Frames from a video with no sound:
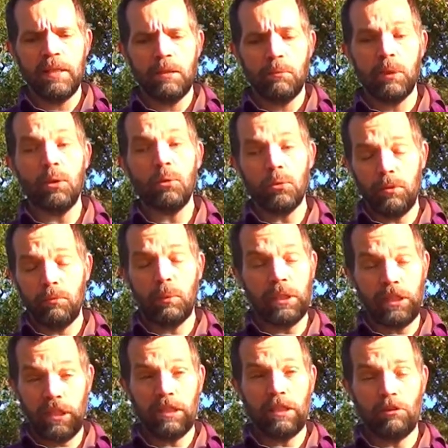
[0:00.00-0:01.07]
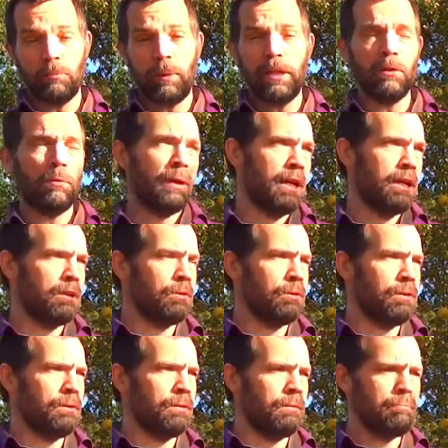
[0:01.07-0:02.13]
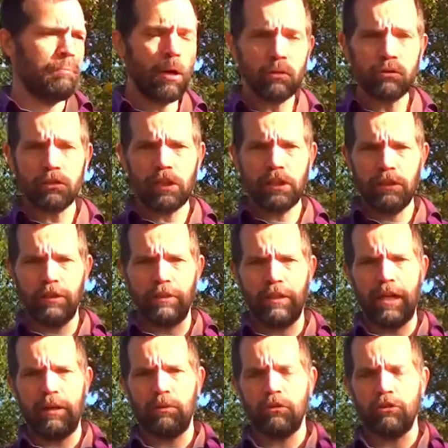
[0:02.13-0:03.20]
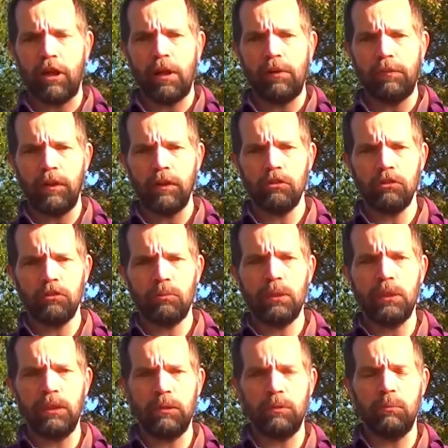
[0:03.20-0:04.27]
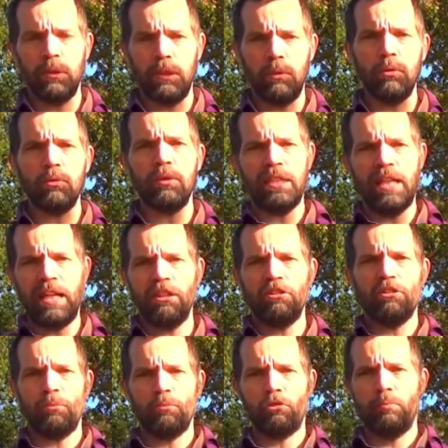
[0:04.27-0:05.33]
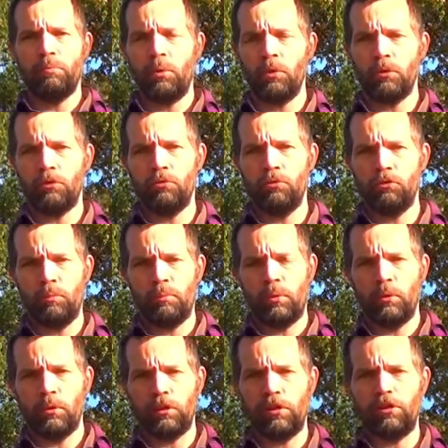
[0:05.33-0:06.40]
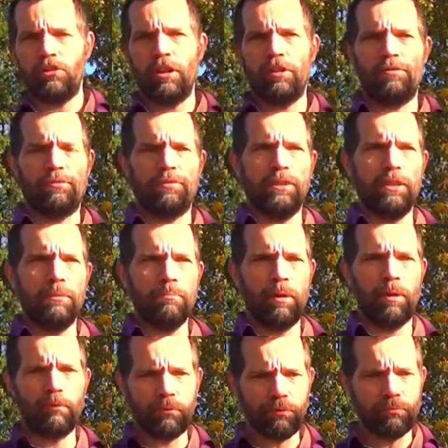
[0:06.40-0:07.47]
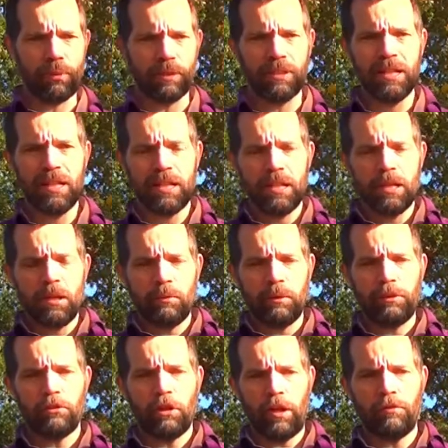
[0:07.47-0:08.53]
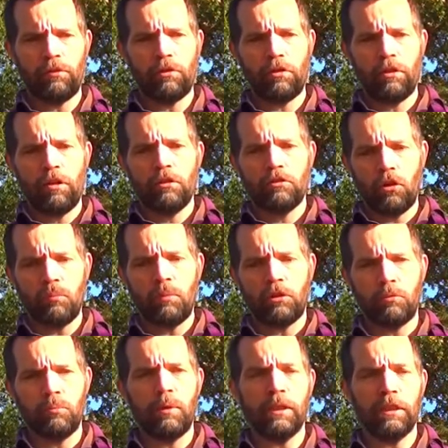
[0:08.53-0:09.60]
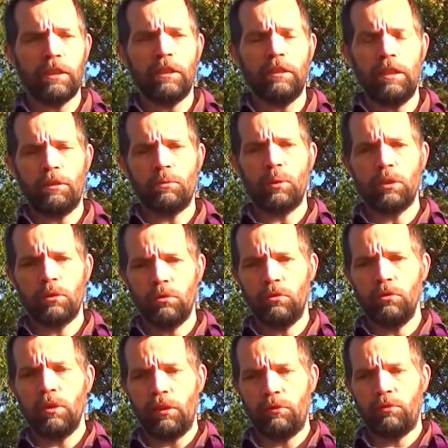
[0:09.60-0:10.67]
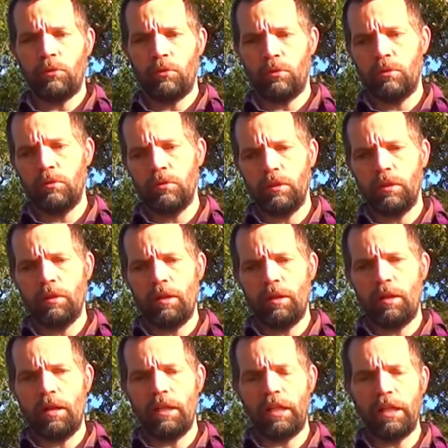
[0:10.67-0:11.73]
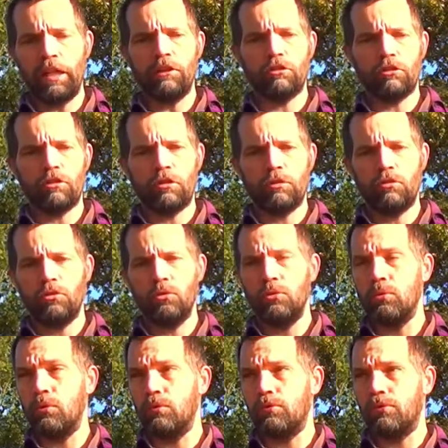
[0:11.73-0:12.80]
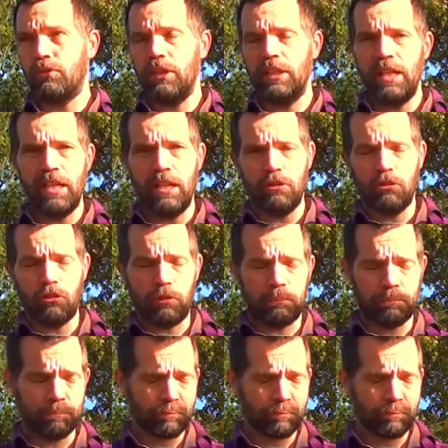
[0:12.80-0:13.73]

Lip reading: We did this, by the way, all mostly on our savings. We already had some supporters who supported us every month, but we saved so much money that we could do that for at least 2 or 3 years.